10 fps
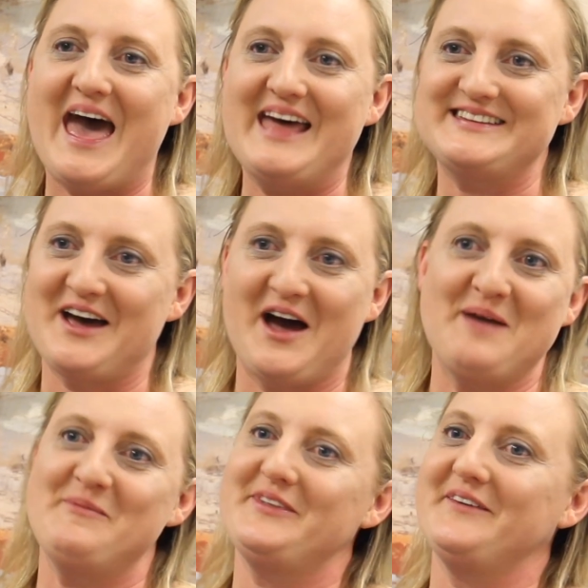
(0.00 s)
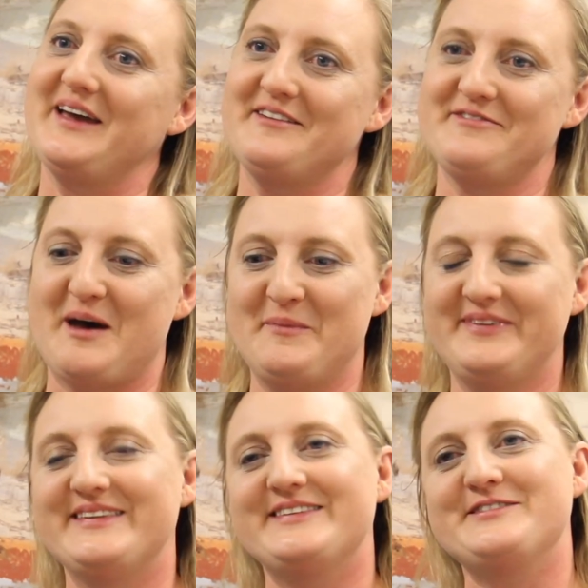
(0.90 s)
At times I'll get a
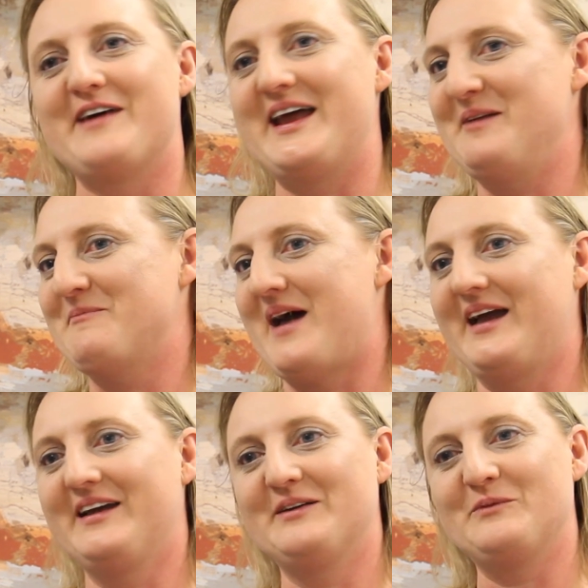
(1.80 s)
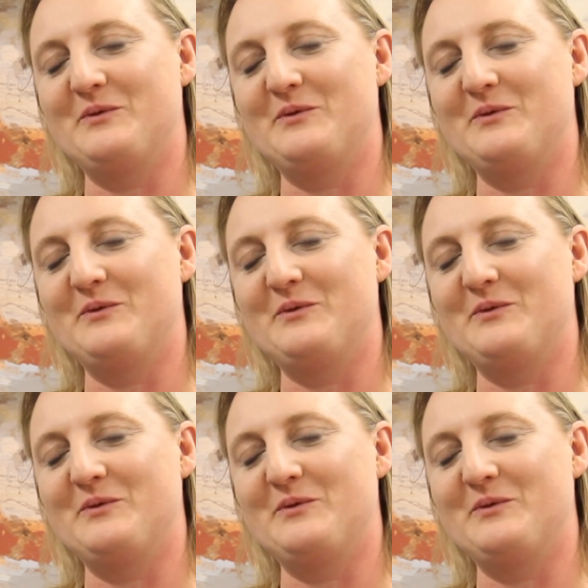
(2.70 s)
pharmacist writing back